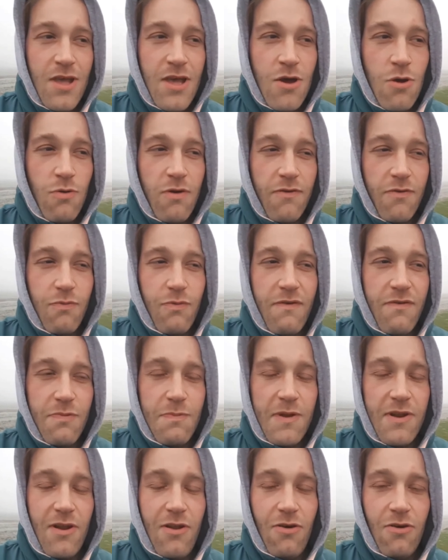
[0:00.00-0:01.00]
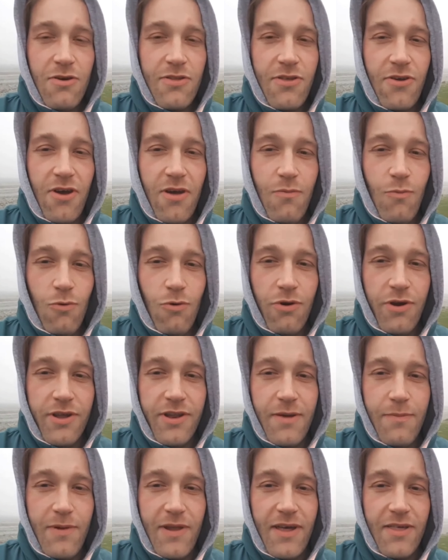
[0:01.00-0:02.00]
I
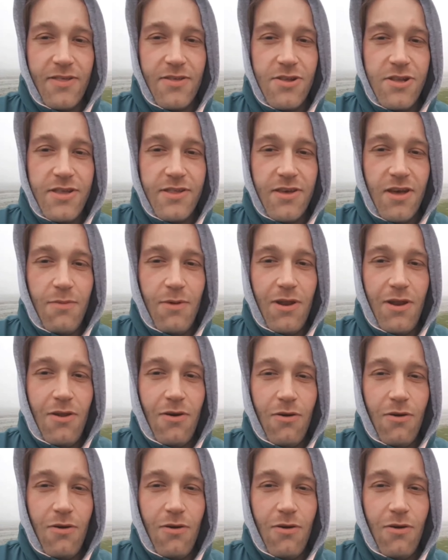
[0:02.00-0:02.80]
used to have a